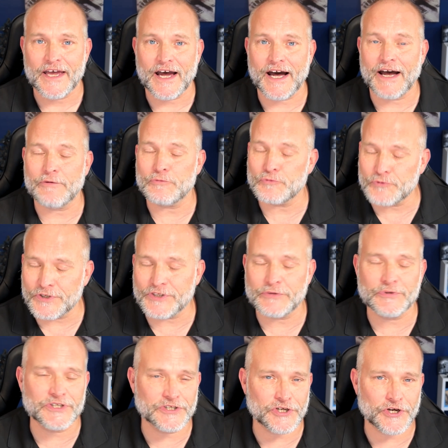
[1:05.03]
I really
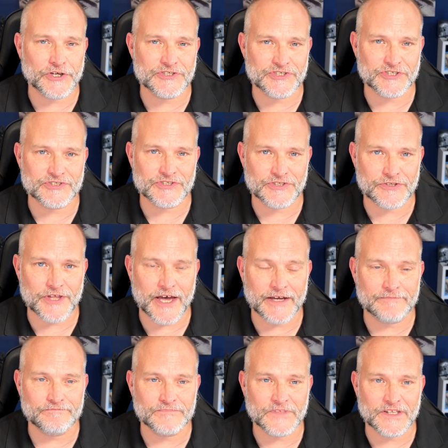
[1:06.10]
would encourage you to do that.
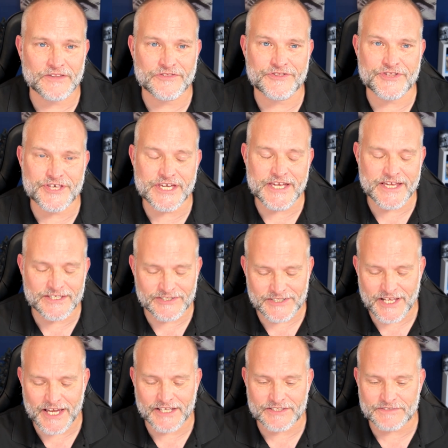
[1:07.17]
These
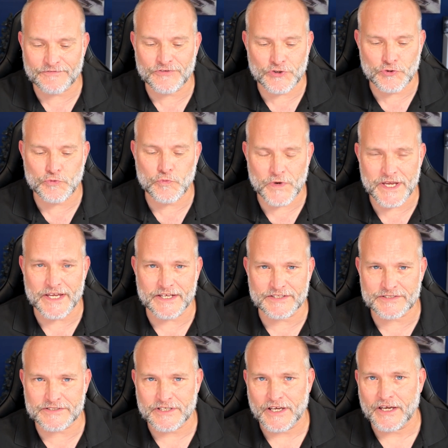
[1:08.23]
next few
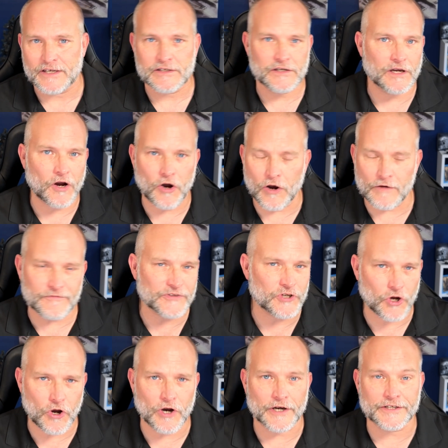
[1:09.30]
weeks, off and
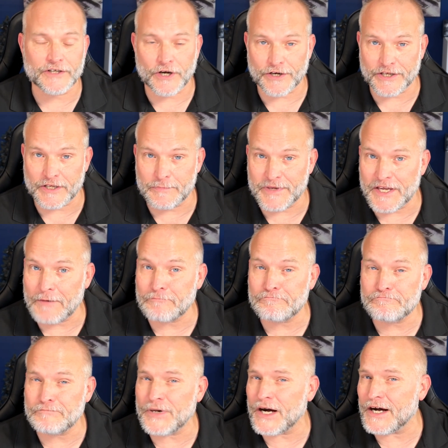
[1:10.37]
on, are going to be a
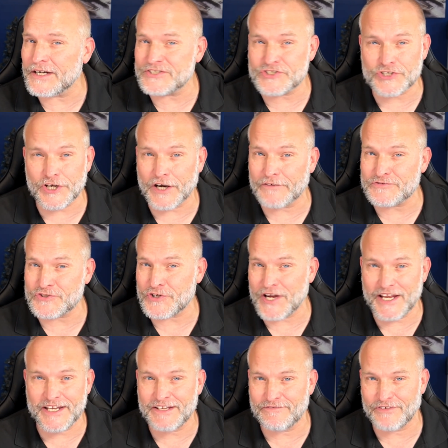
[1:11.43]
bunch of
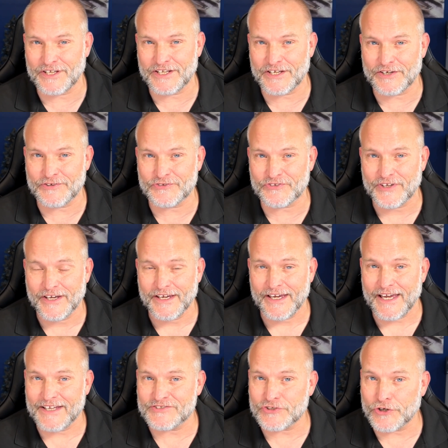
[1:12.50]
training videos.
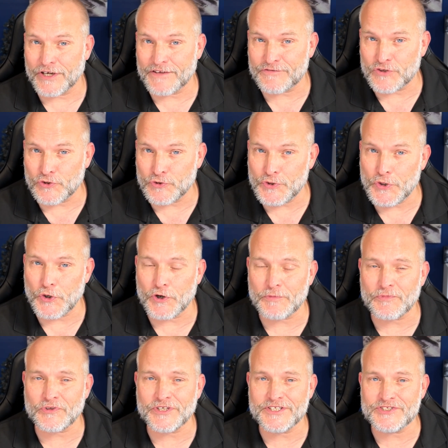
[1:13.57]
And so if you
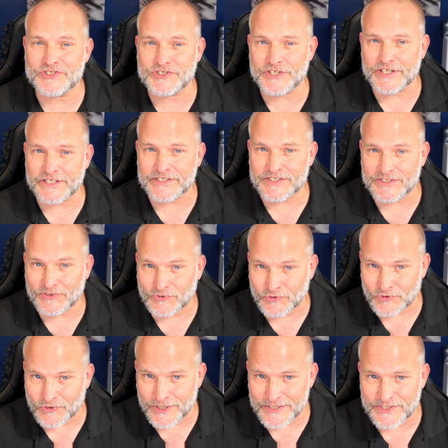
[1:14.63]
normally just
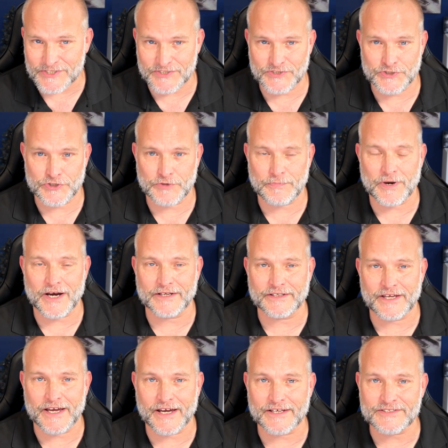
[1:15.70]
listen to the
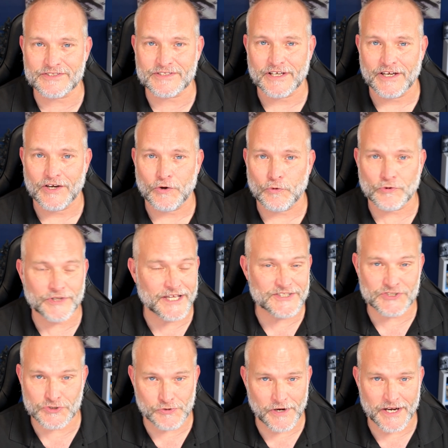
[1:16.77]
podcast, well, that's
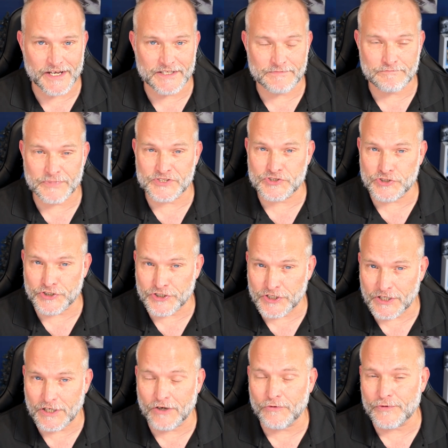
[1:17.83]
great. But you're
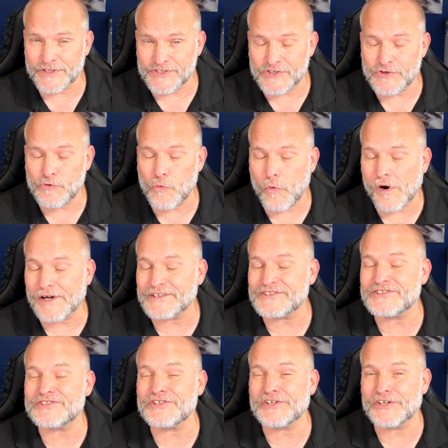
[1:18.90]
going to want
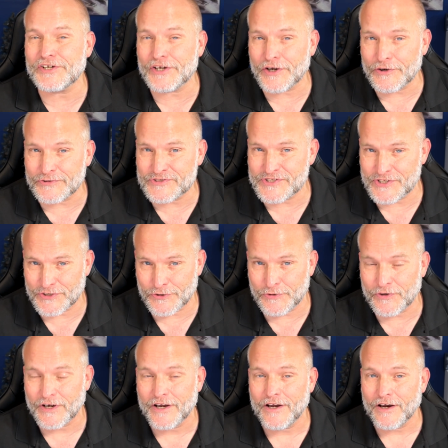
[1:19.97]
to go
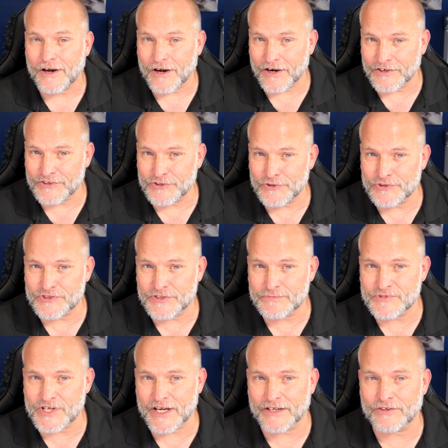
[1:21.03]
to our YouTube
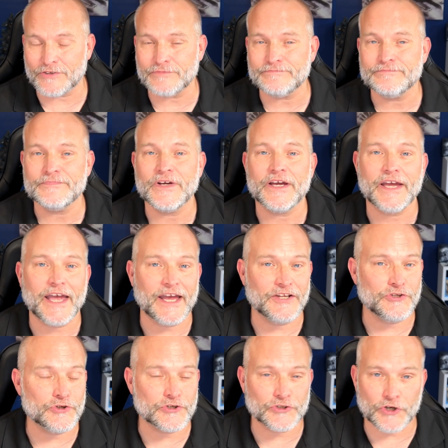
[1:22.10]
channel.
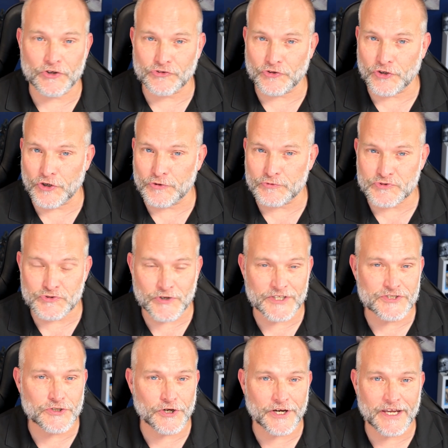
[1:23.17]
And you can also go straight
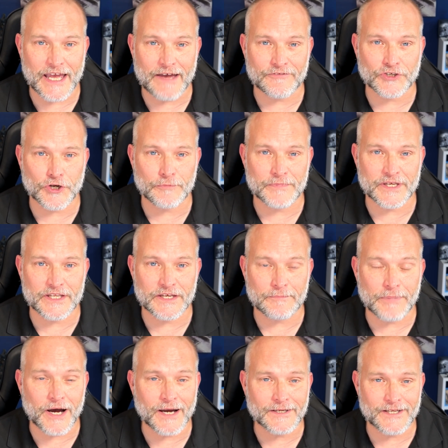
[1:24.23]
to our Kavanaugh Media
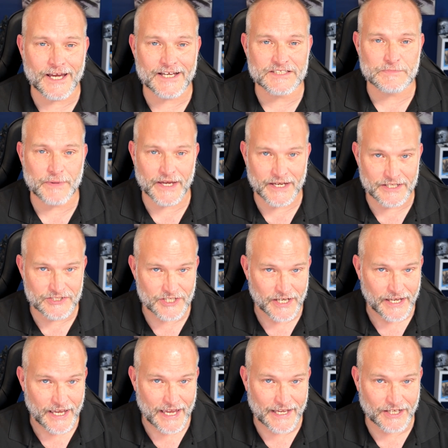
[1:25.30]
podcast page
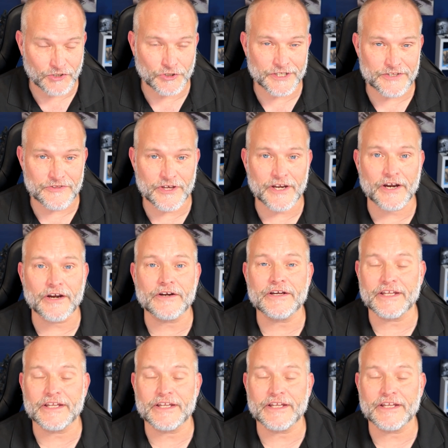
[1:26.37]
and click there.